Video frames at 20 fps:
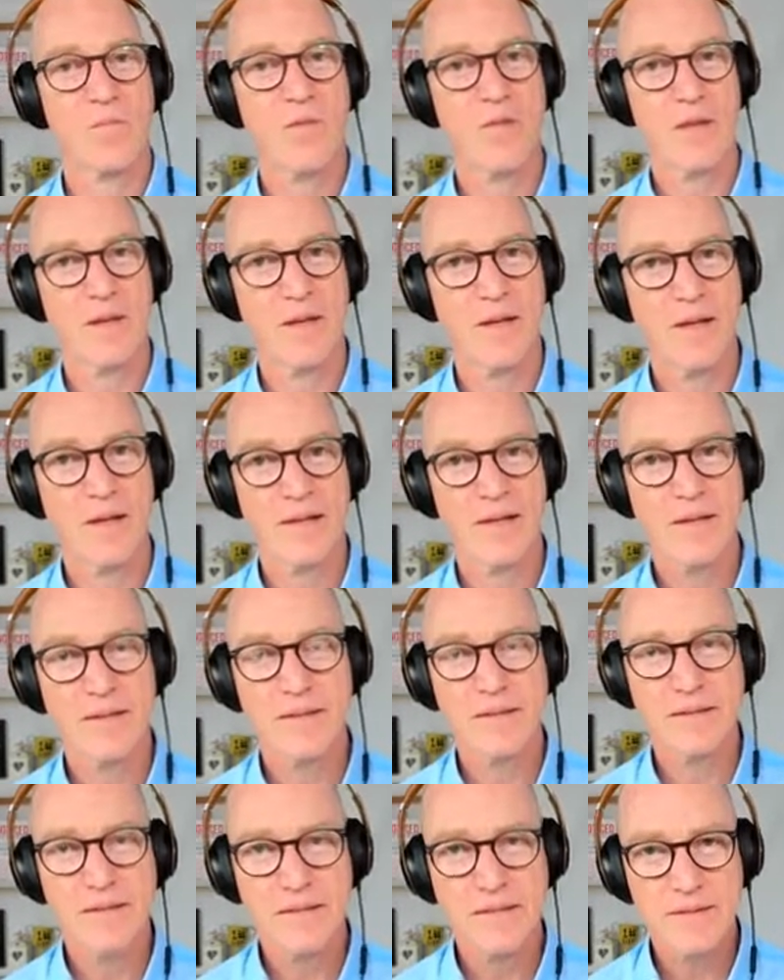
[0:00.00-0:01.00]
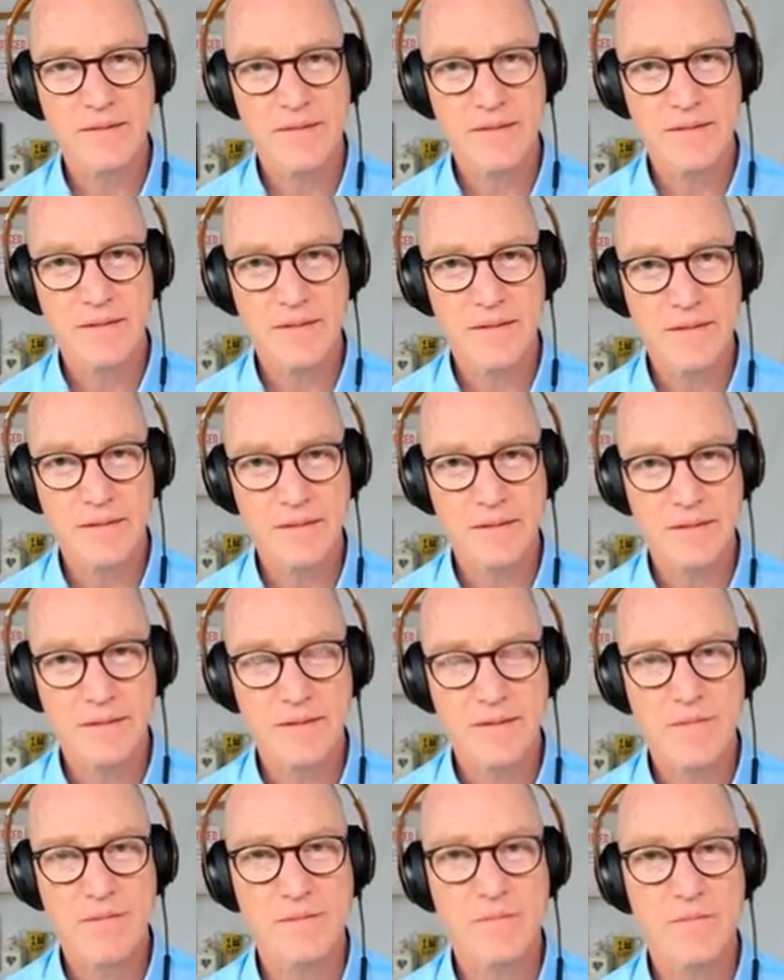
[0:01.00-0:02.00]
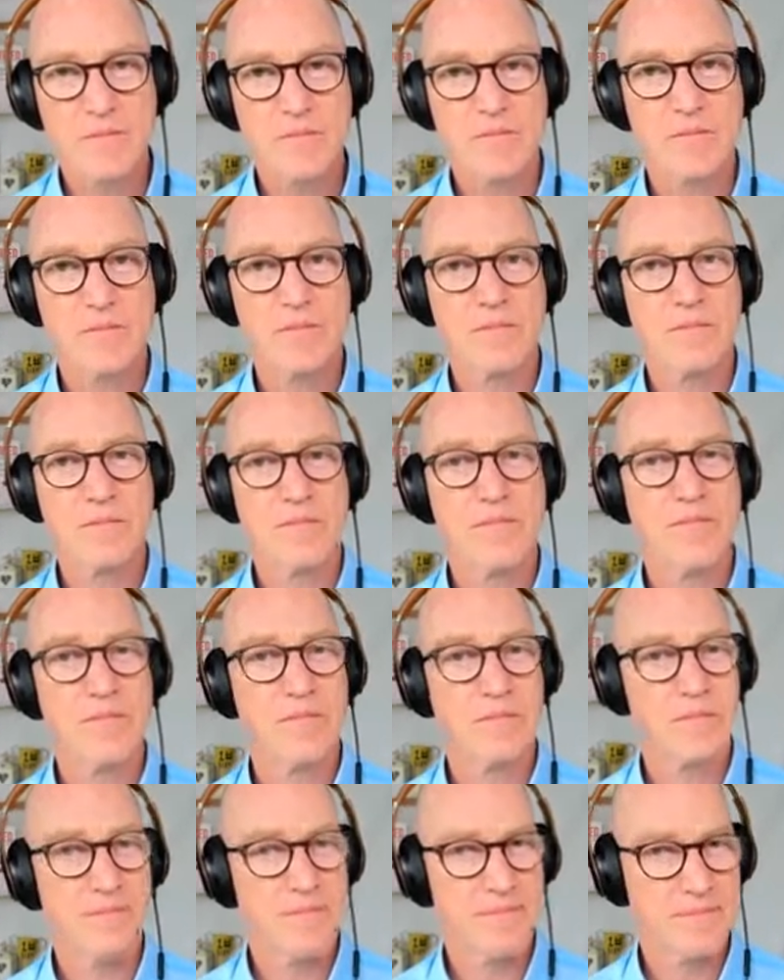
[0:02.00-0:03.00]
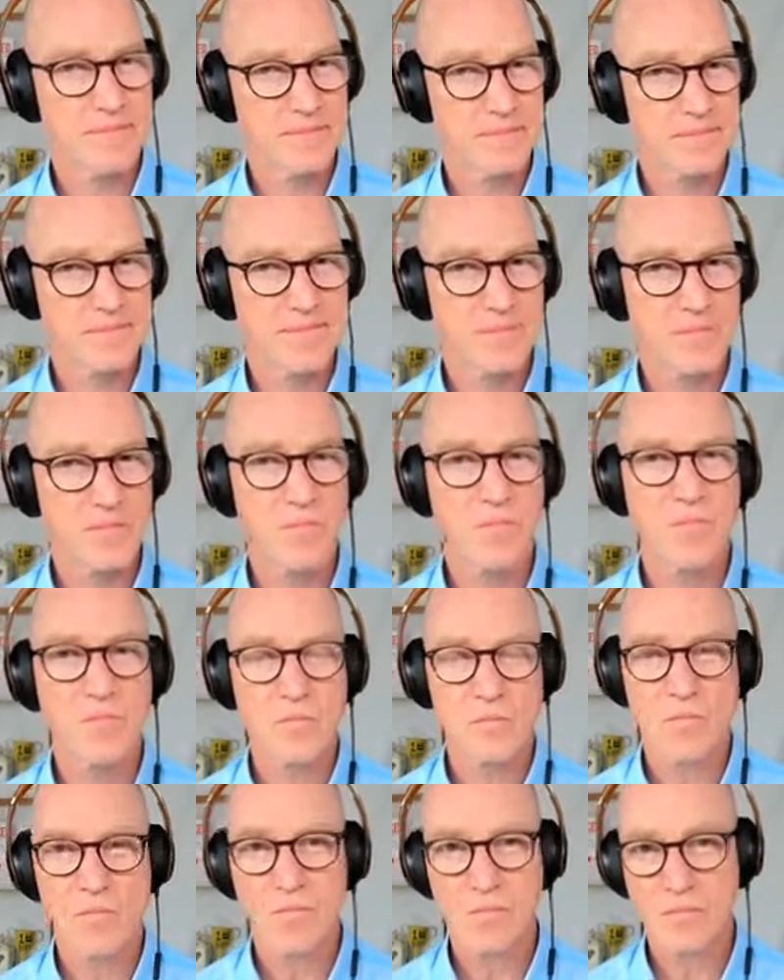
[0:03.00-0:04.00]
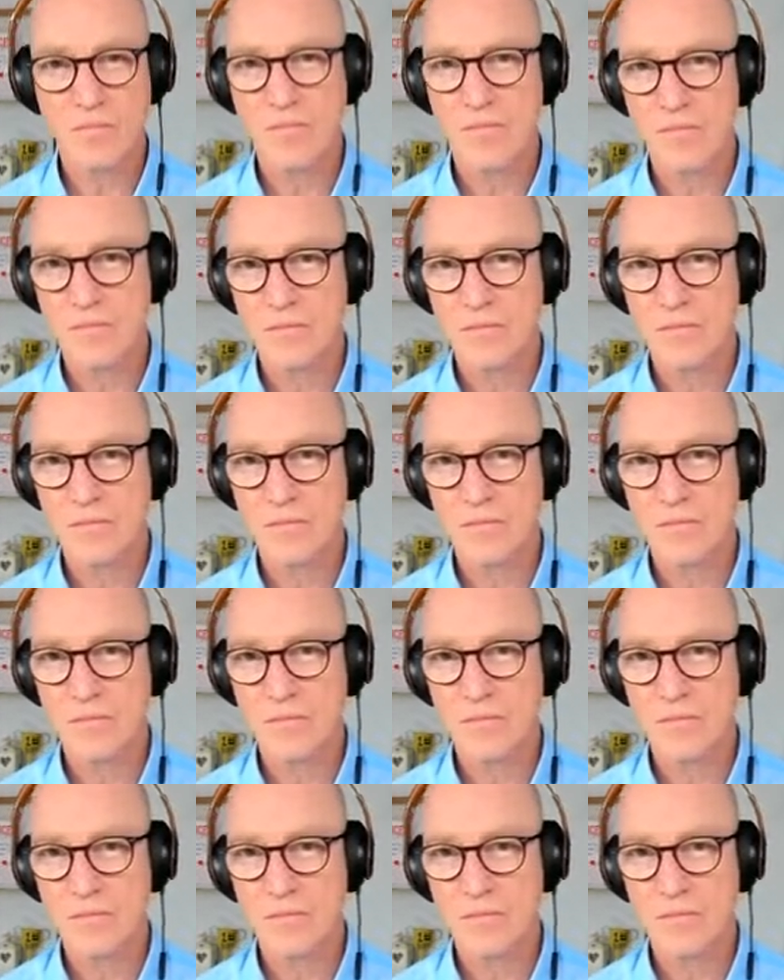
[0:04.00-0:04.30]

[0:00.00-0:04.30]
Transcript: This person isn't speaking.